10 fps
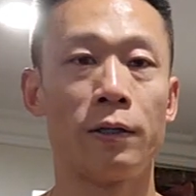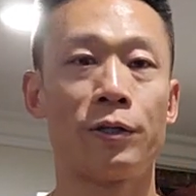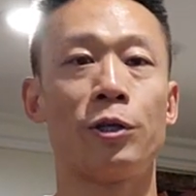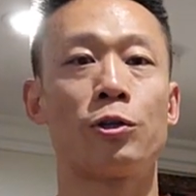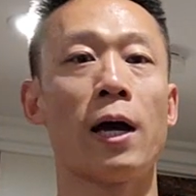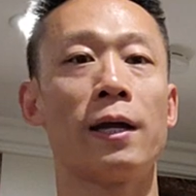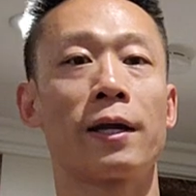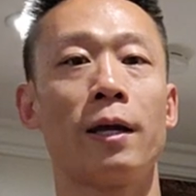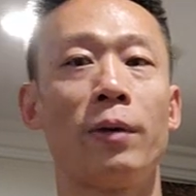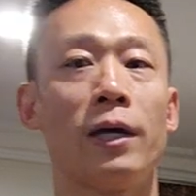she tried to
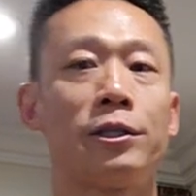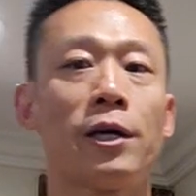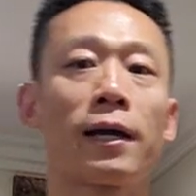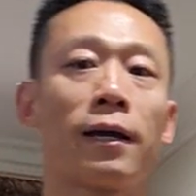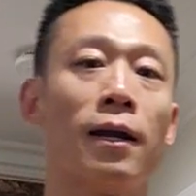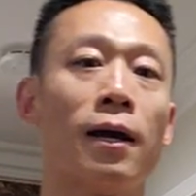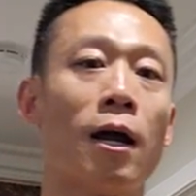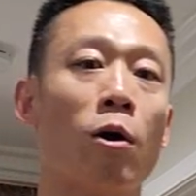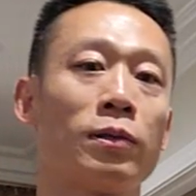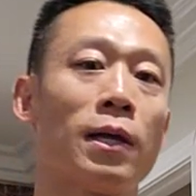give me a check and,
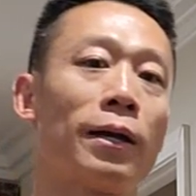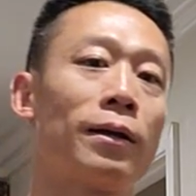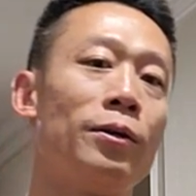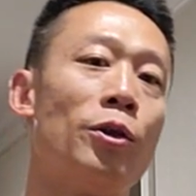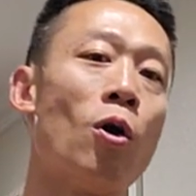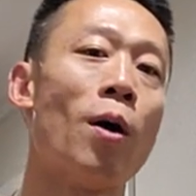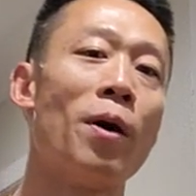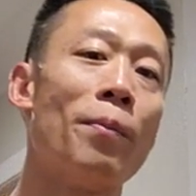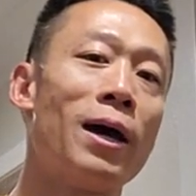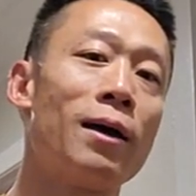I was like, you know, I'm
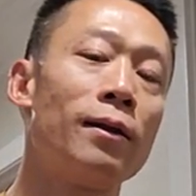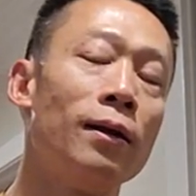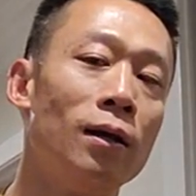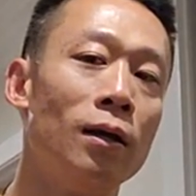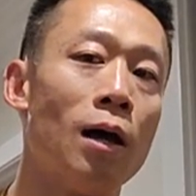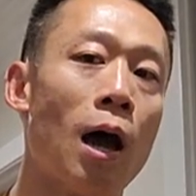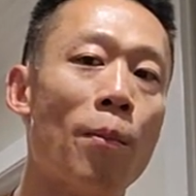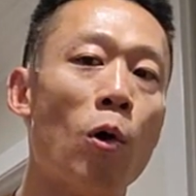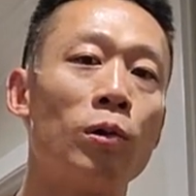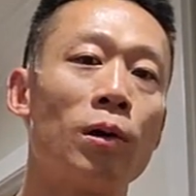a man,
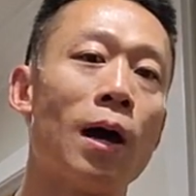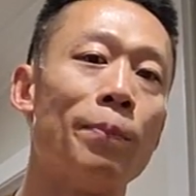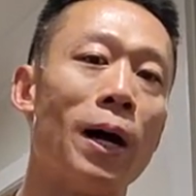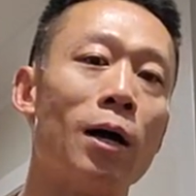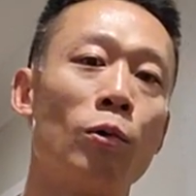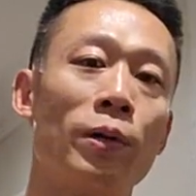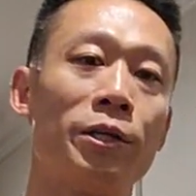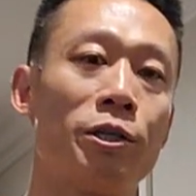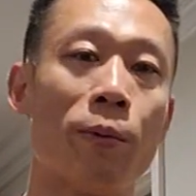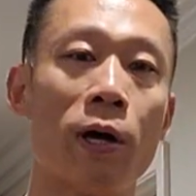I'm older, I, I don't
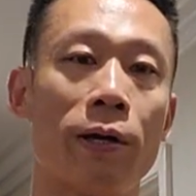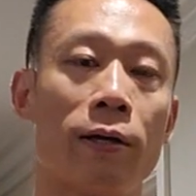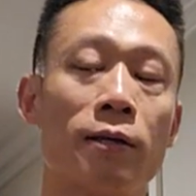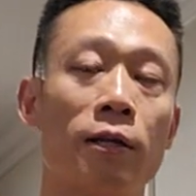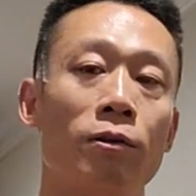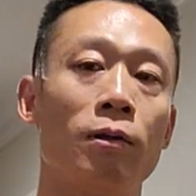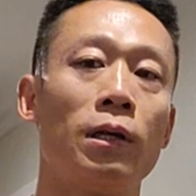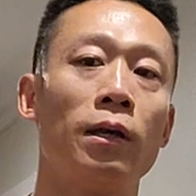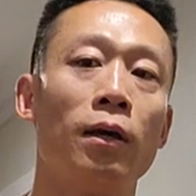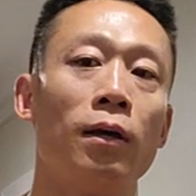need your money
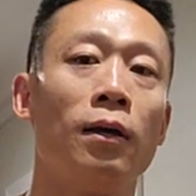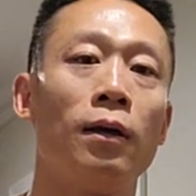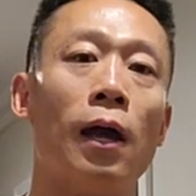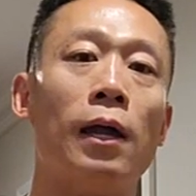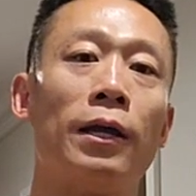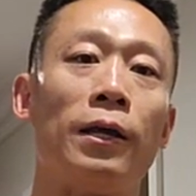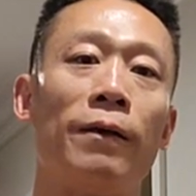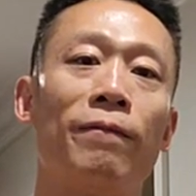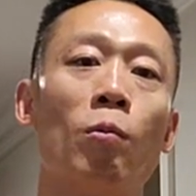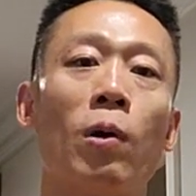essentially. And he,
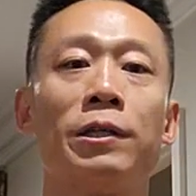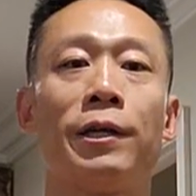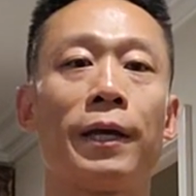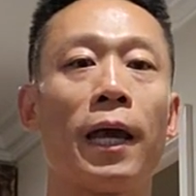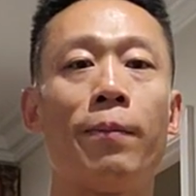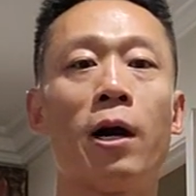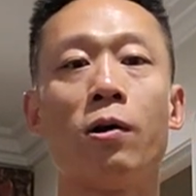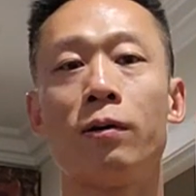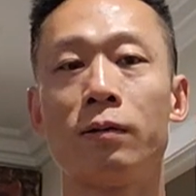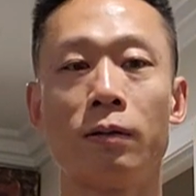even when she came
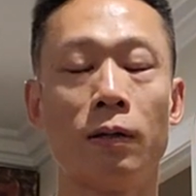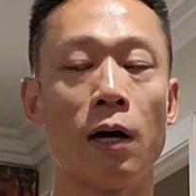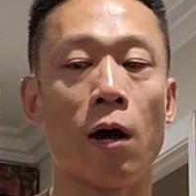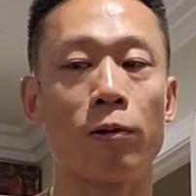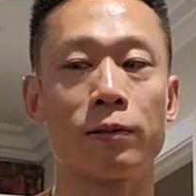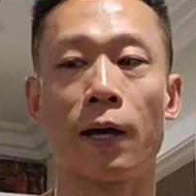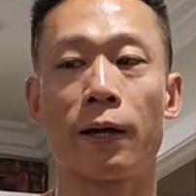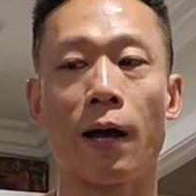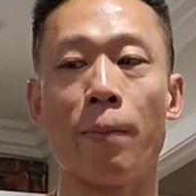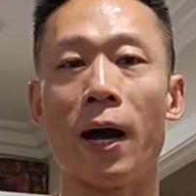out, I was
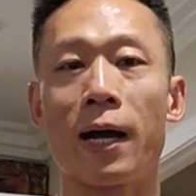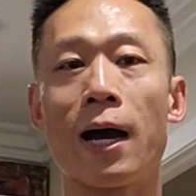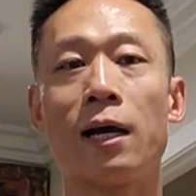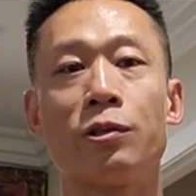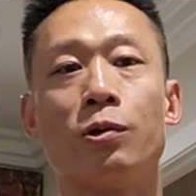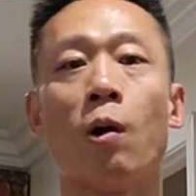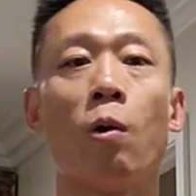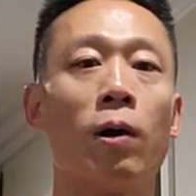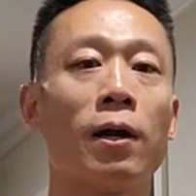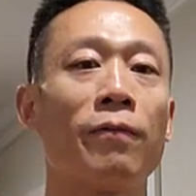like, I, I got you, well,
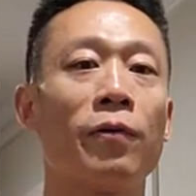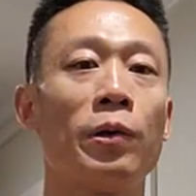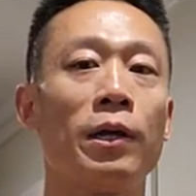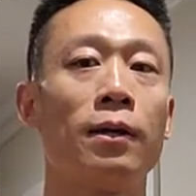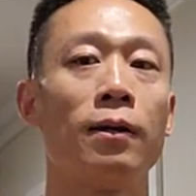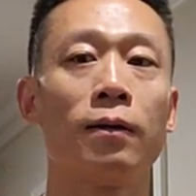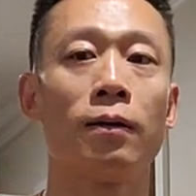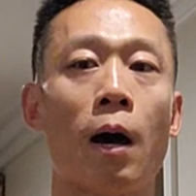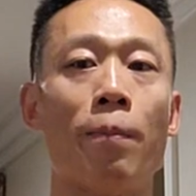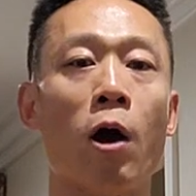whatever you need,
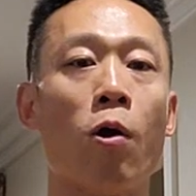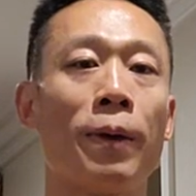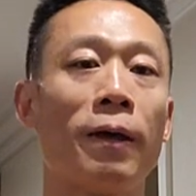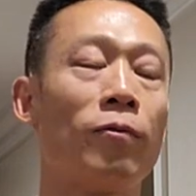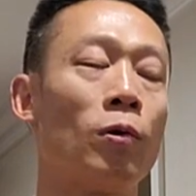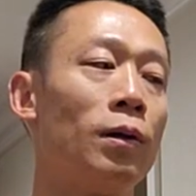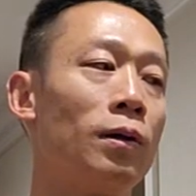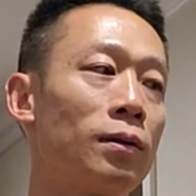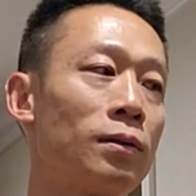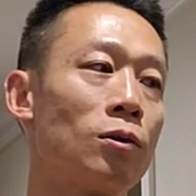I, I will pay for it.
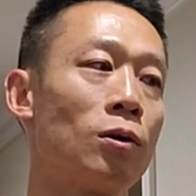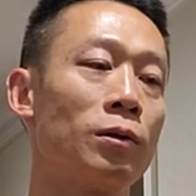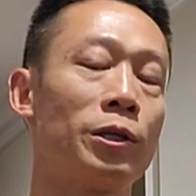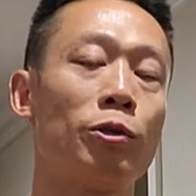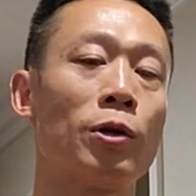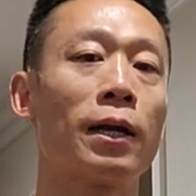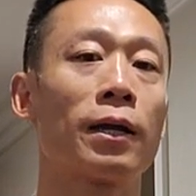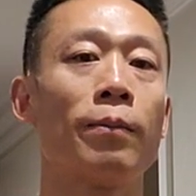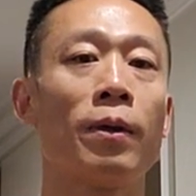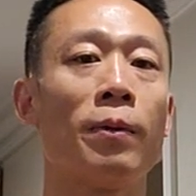So she tried to
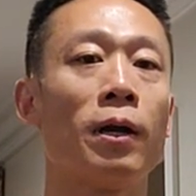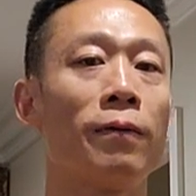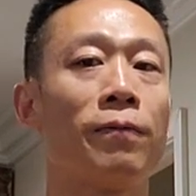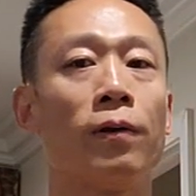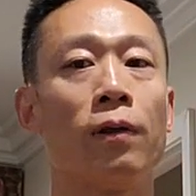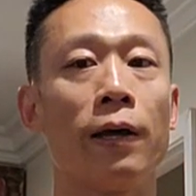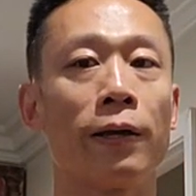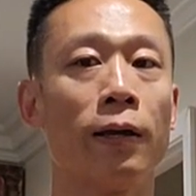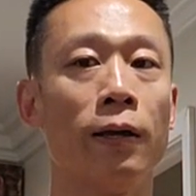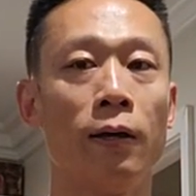give me money for
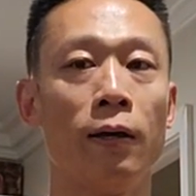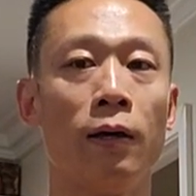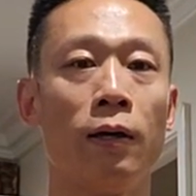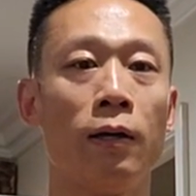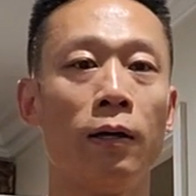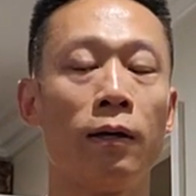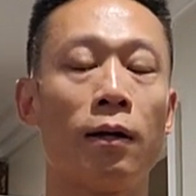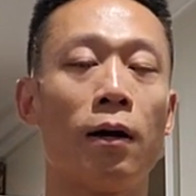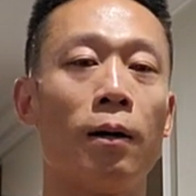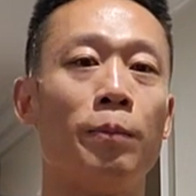like
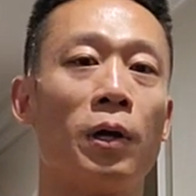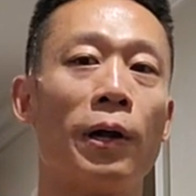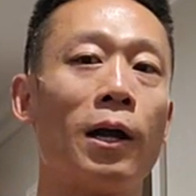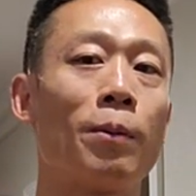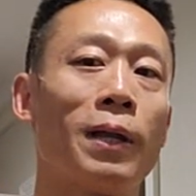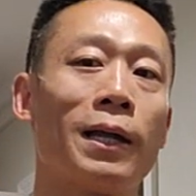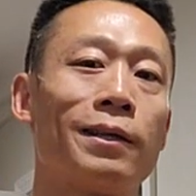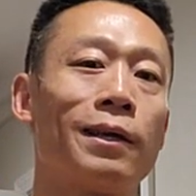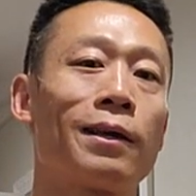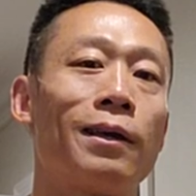uh, her airplane
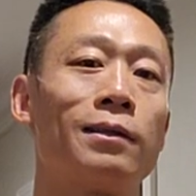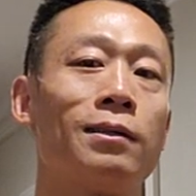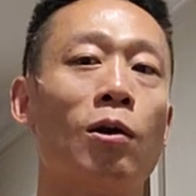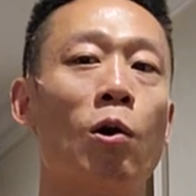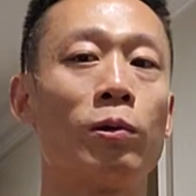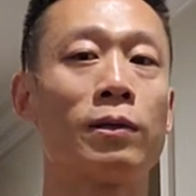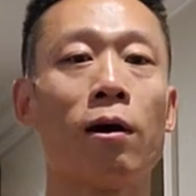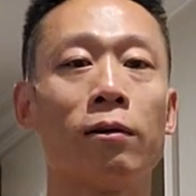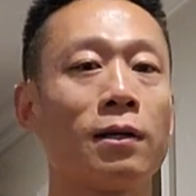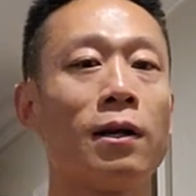tickets and the
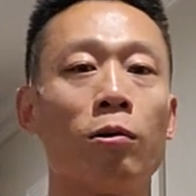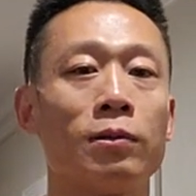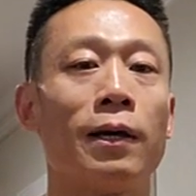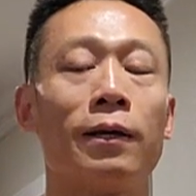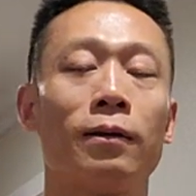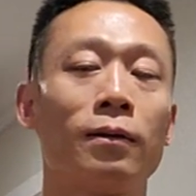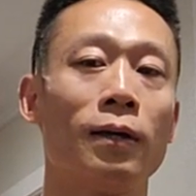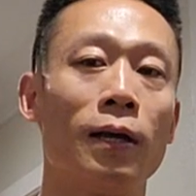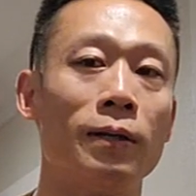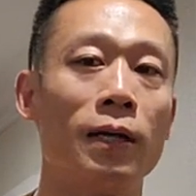hotels and I was like,
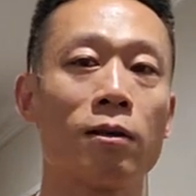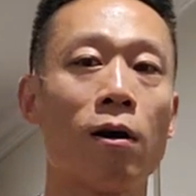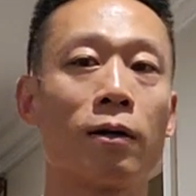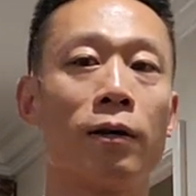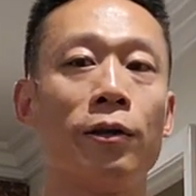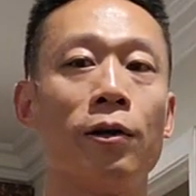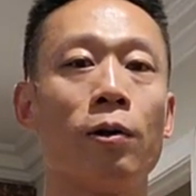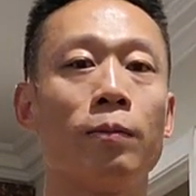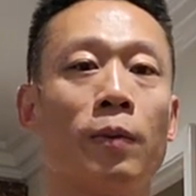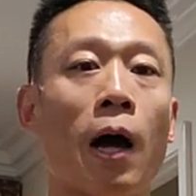that's all good, you
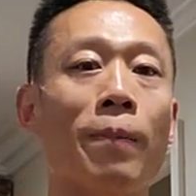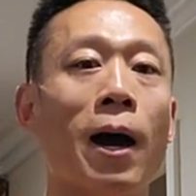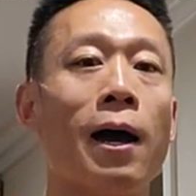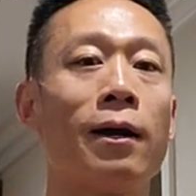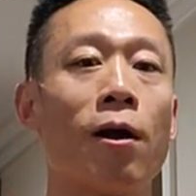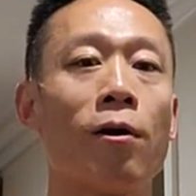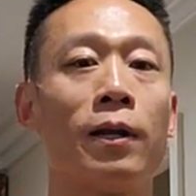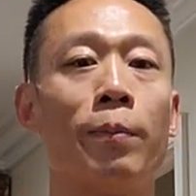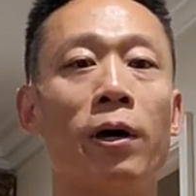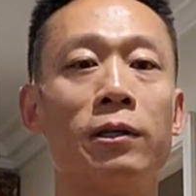know, I, I had
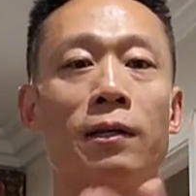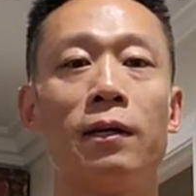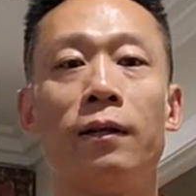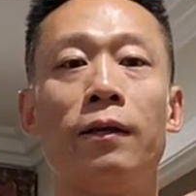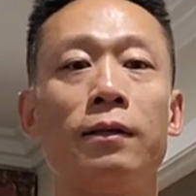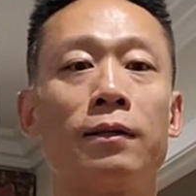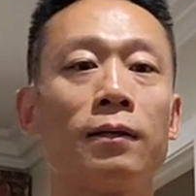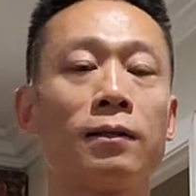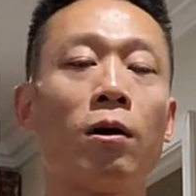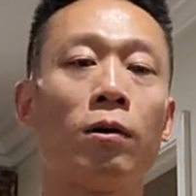already budgeted these
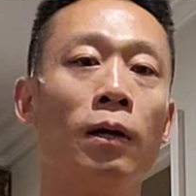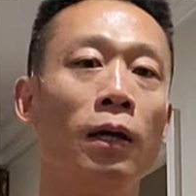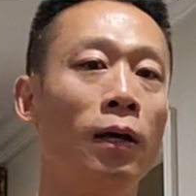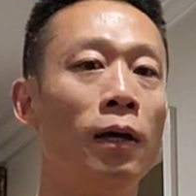things out